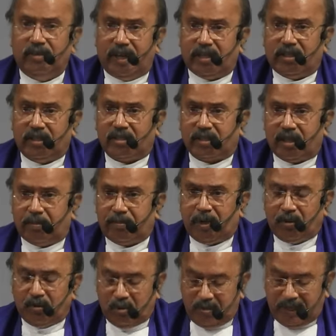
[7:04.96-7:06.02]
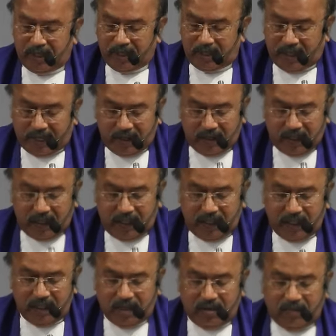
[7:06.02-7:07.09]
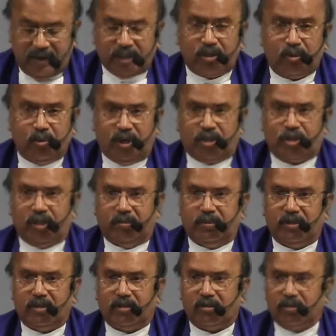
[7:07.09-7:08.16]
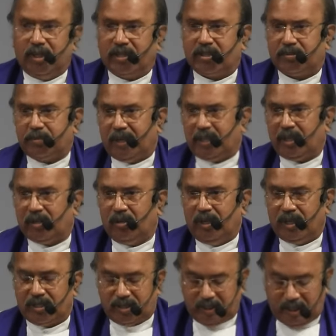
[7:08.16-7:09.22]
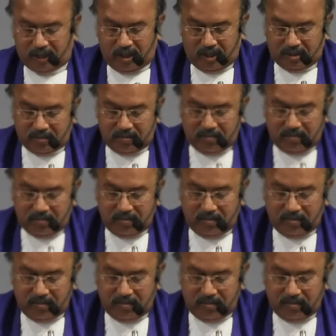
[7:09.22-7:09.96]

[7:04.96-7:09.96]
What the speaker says: where this crippled woman regularly went to worship to this particular synagogue.